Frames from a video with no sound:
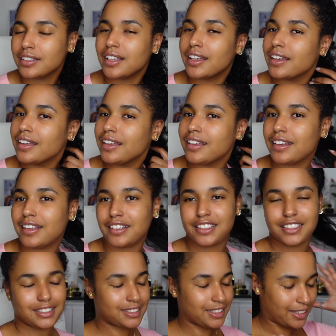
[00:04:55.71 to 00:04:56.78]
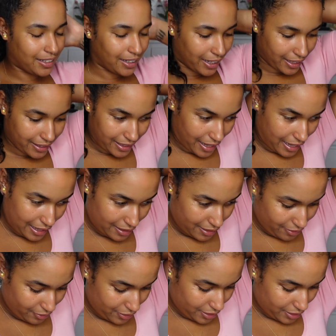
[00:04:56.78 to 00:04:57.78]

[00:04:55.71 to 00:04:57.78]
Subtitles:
Like, can you just tell like that I love